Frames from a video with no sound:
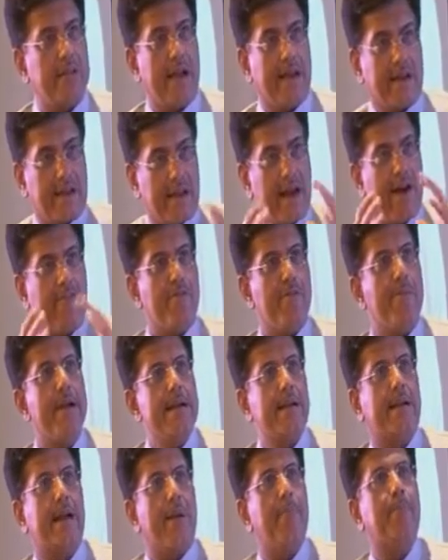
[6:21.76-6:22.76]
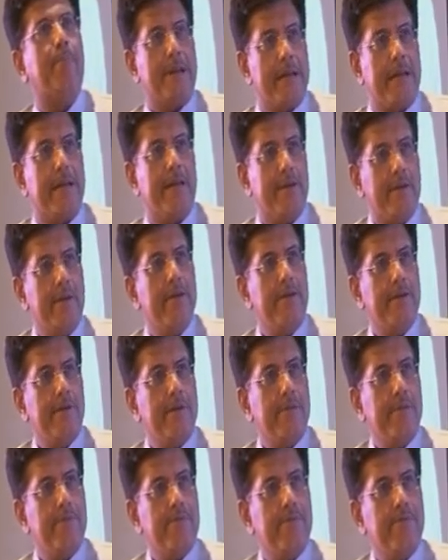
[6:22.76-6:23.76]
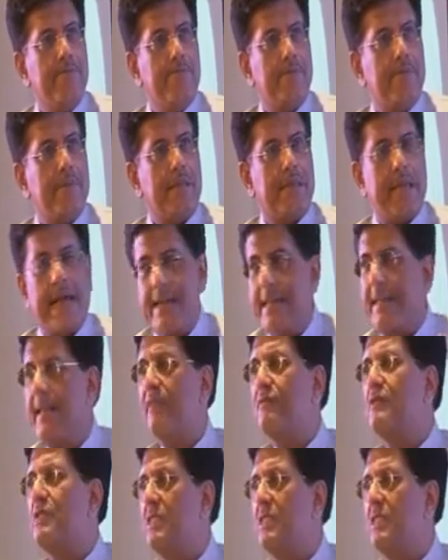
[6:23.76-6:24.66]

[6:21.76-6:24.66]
that a government company can give